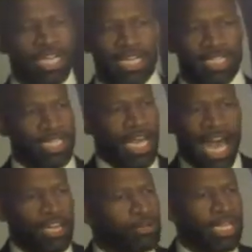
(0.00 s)
rage.
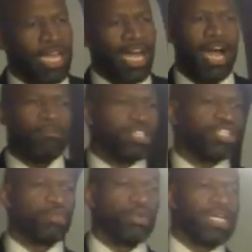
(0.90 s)
I don't care how
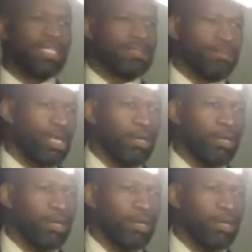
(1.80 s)
much the winds